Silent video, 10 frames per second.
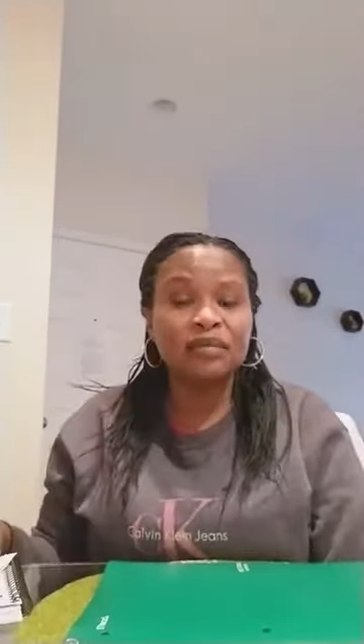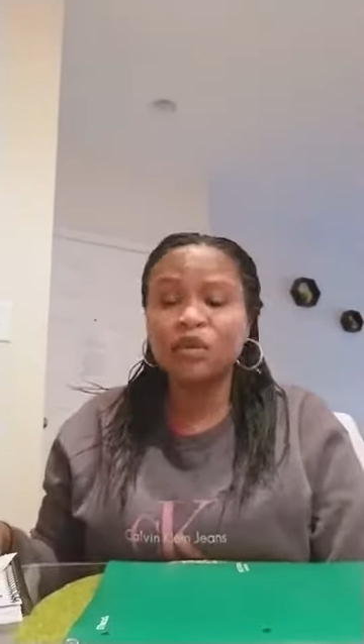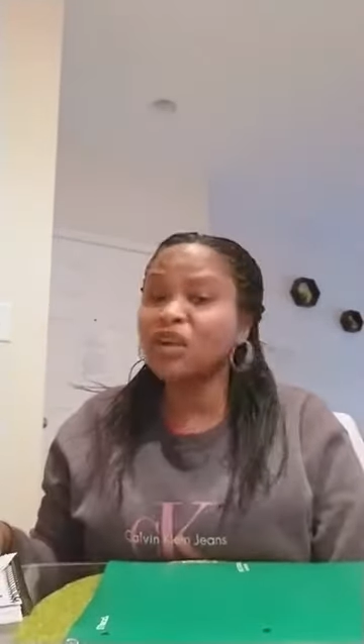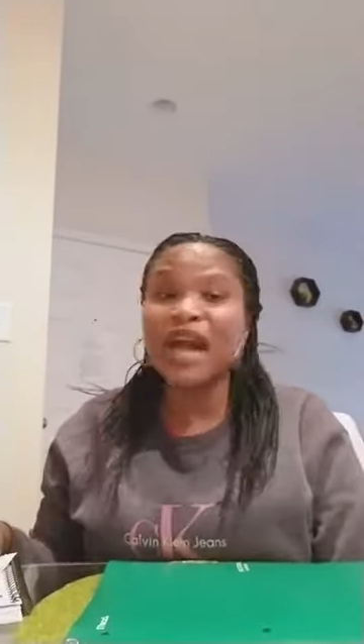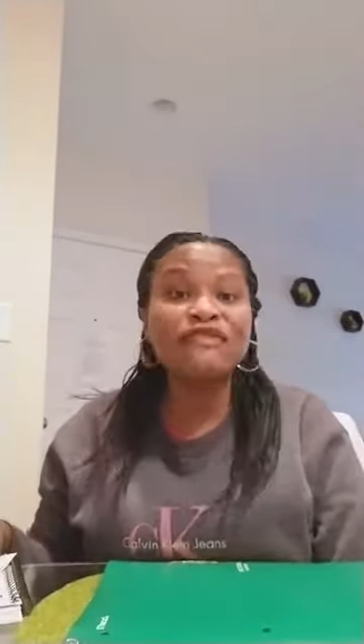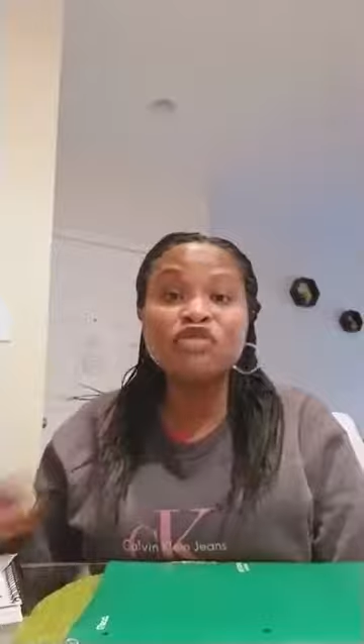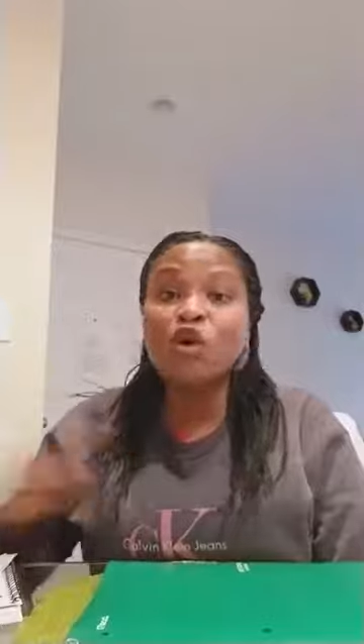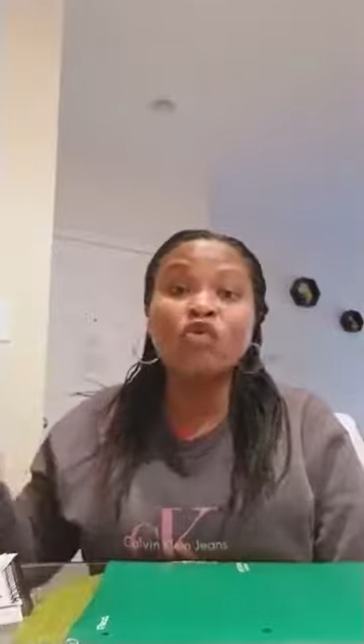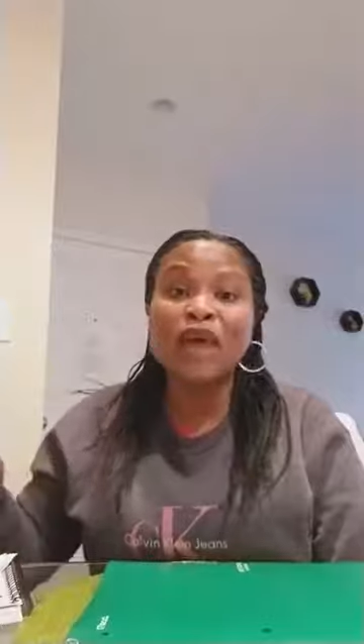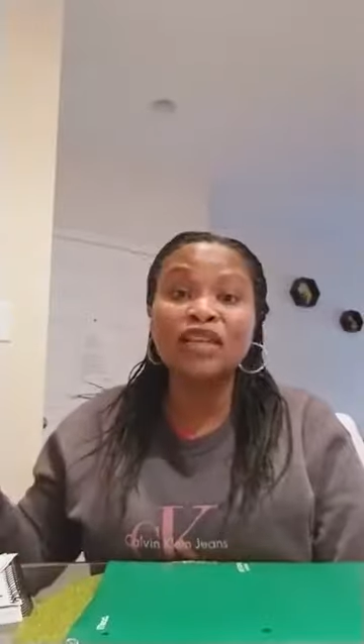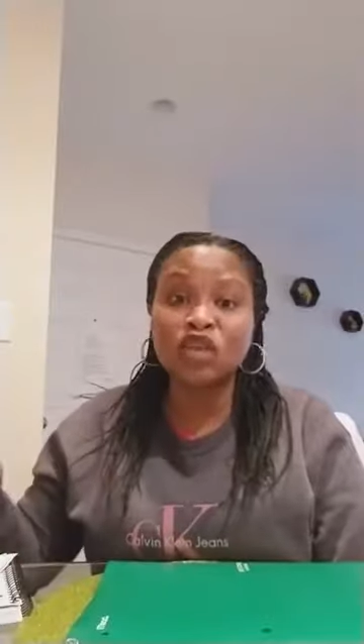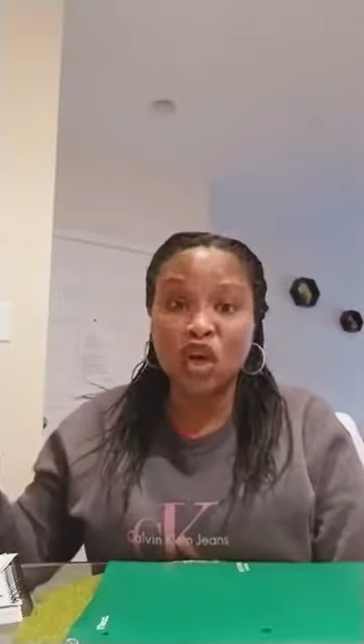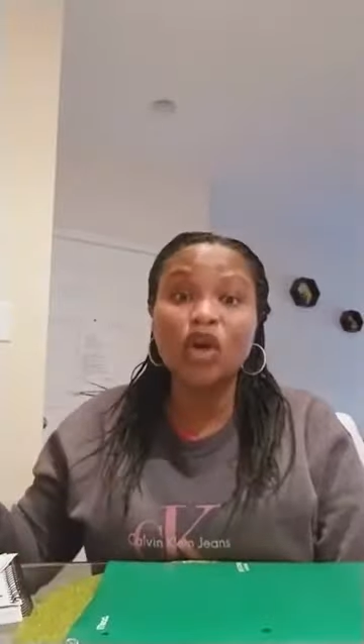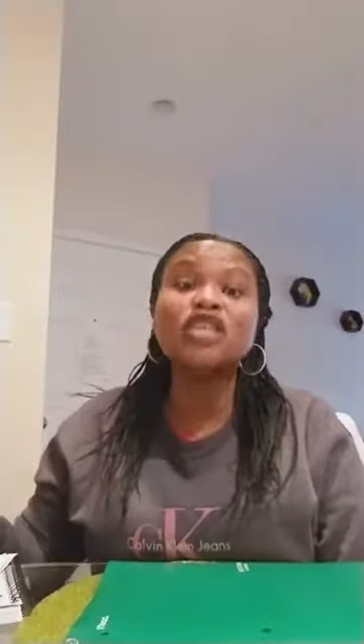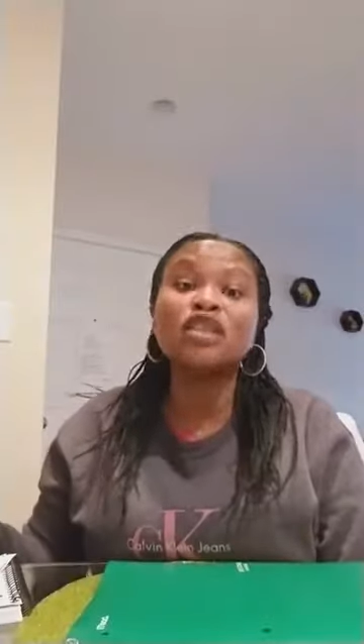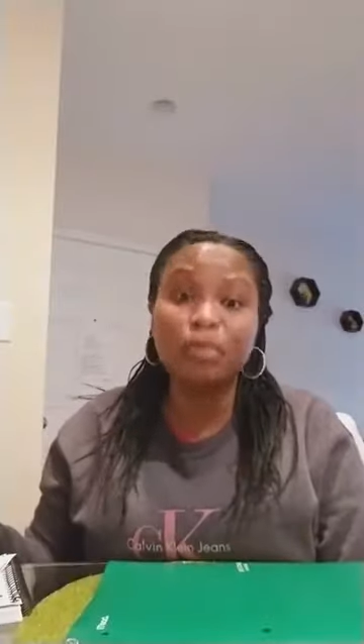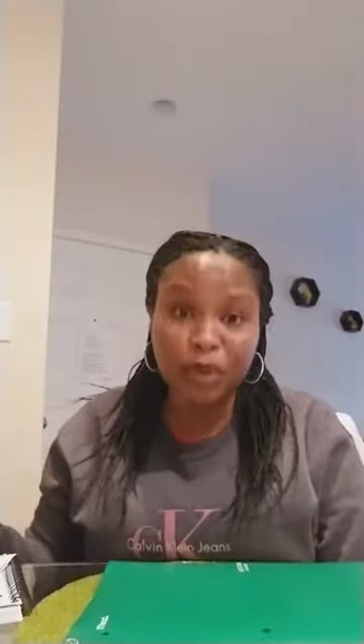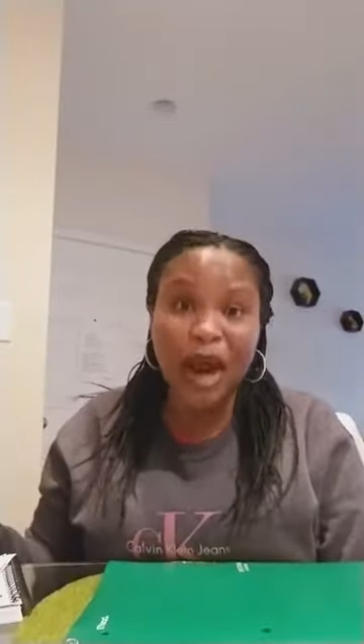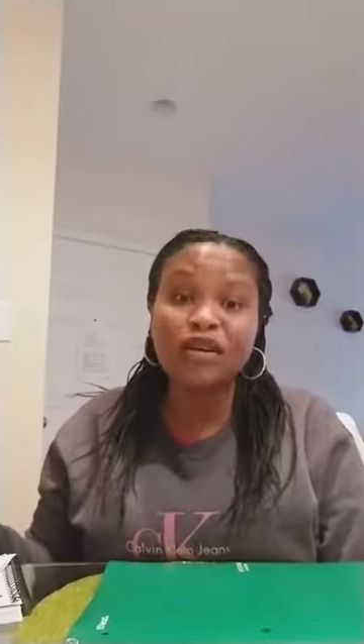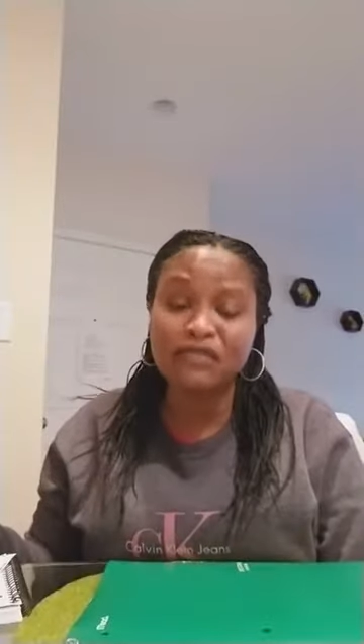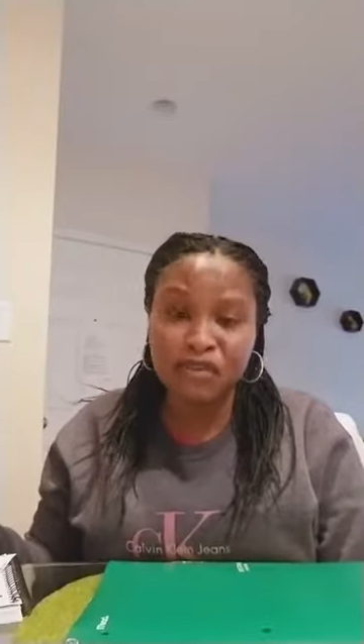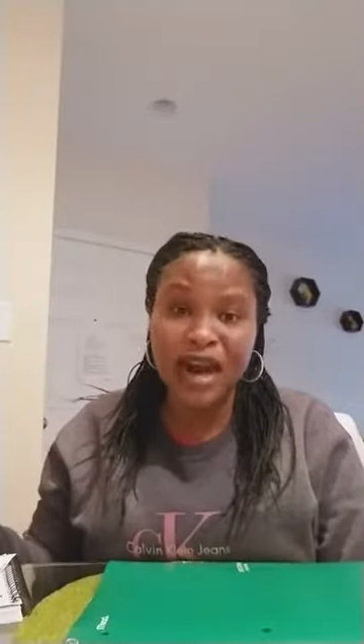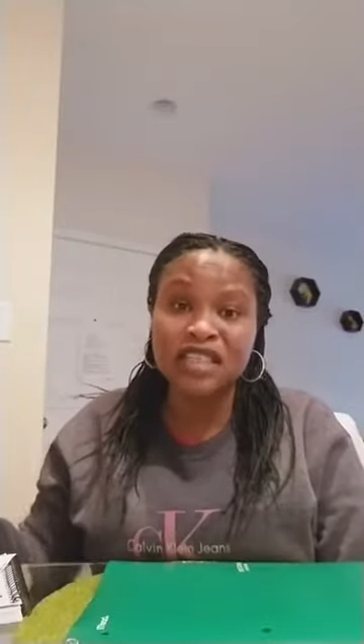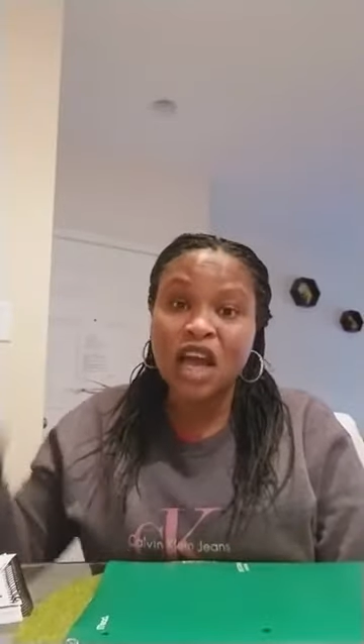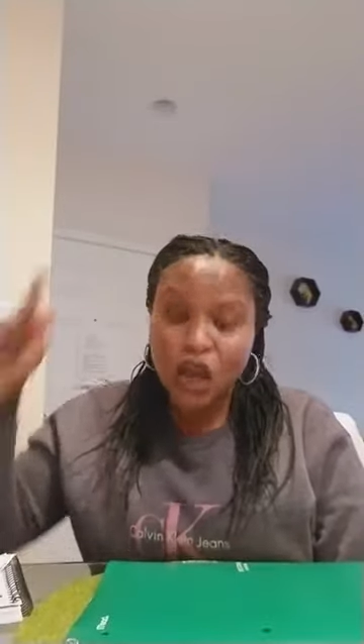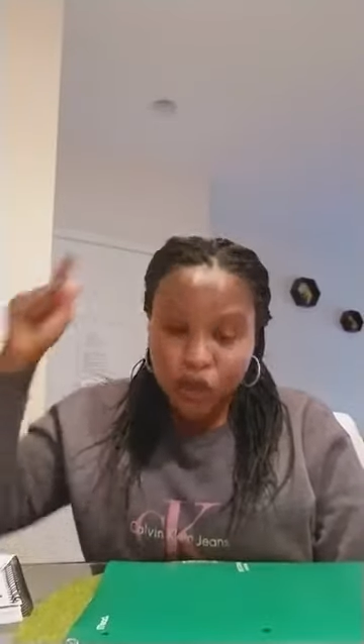Because you have no right to curse the bride of Christ.